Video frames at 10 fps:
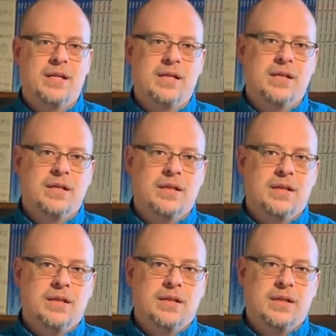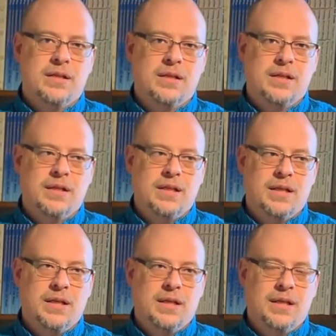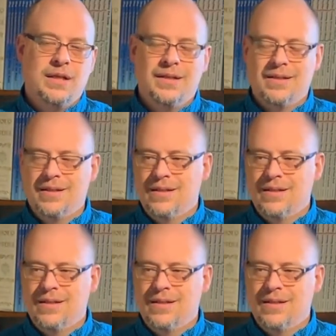No one is speaking in this clip.